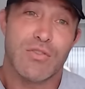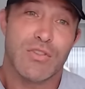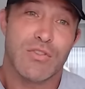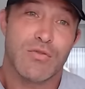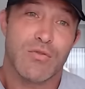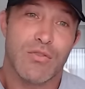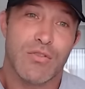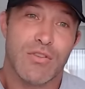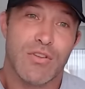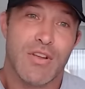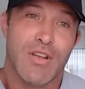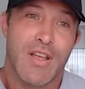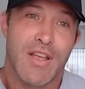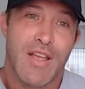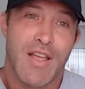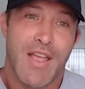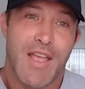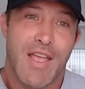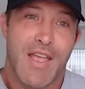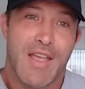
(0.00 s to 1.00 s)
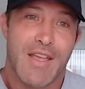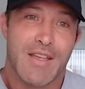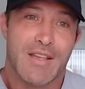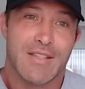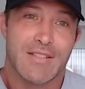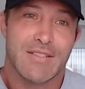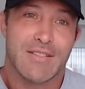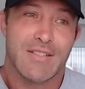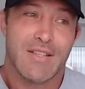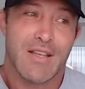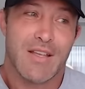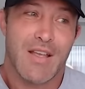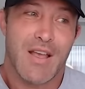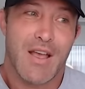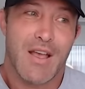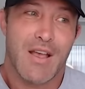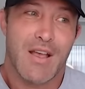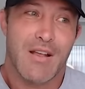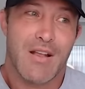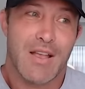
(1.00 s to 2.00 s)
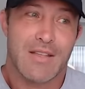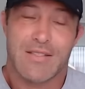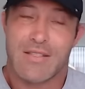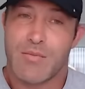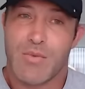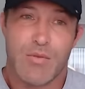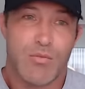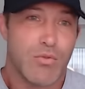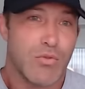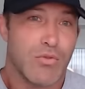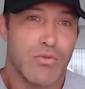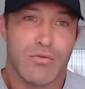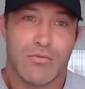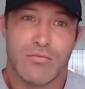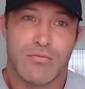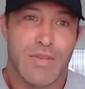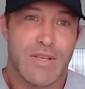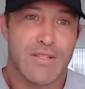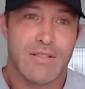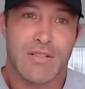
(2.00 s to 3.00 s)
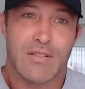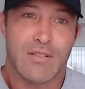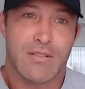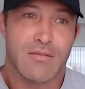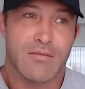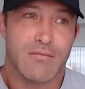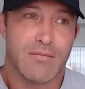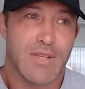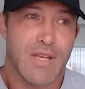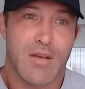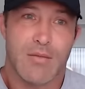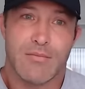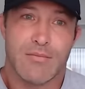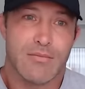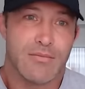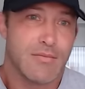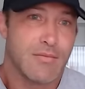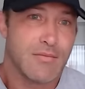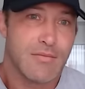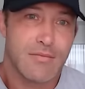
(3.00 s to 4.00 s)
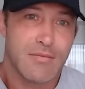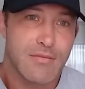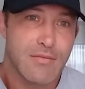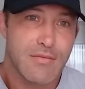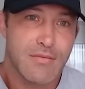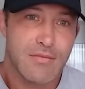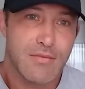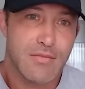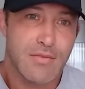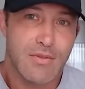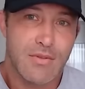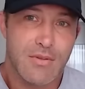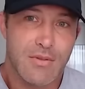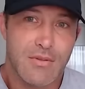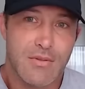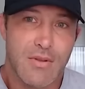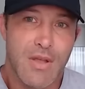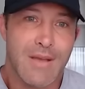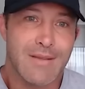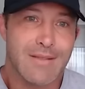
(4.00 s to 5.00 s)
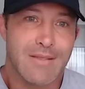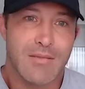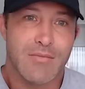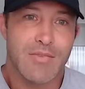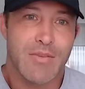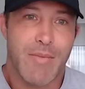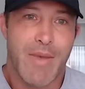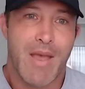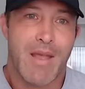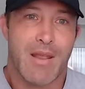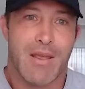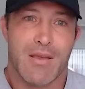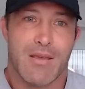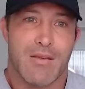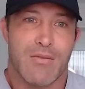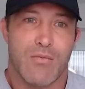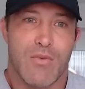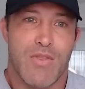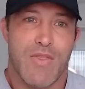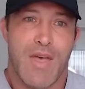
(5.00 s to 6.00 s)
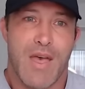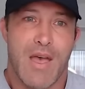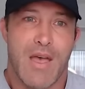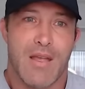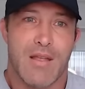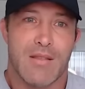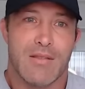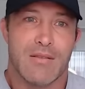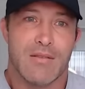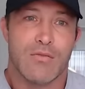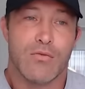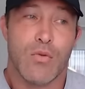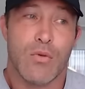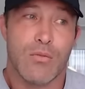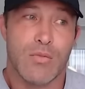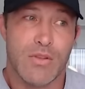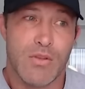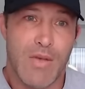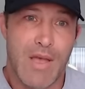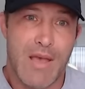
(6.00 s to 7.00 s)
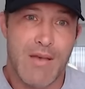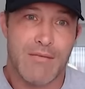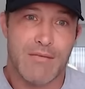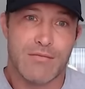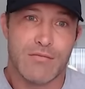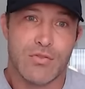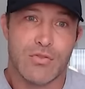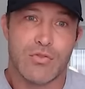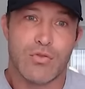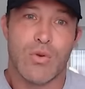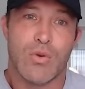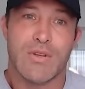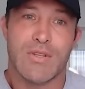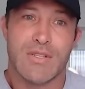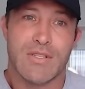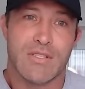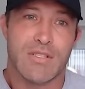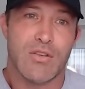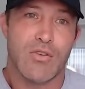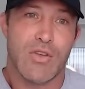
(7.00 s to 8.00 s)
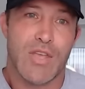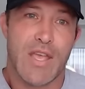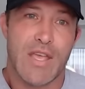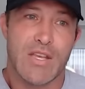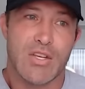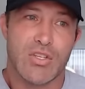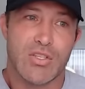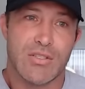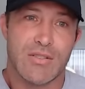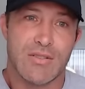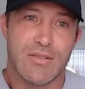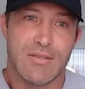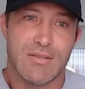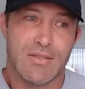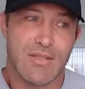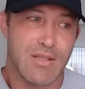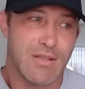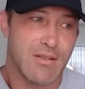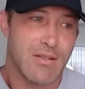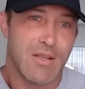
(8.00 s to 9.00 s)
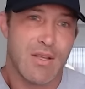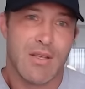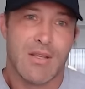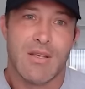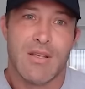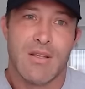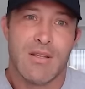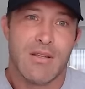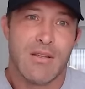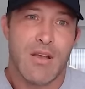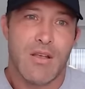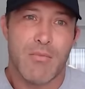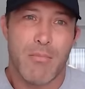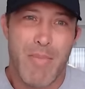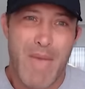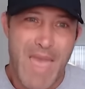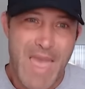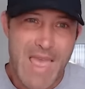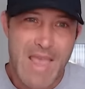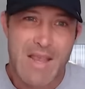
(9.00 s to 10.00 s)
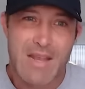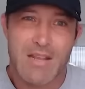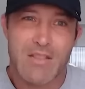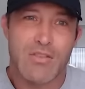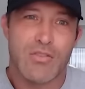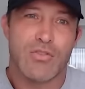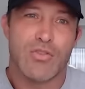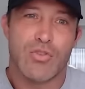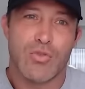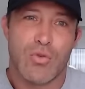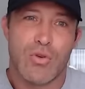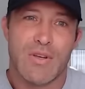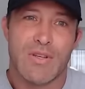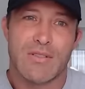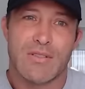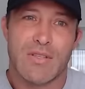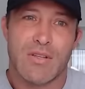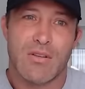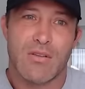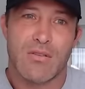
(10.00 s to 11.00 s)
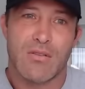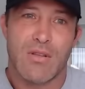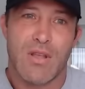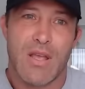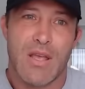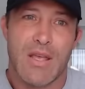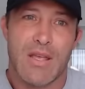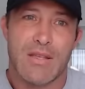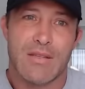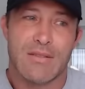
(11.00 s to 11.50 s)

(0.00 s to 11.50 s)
disorder. And I see people basically become non-symptomatic with that. And normally you'll have joint dislocations and a pain in their joints and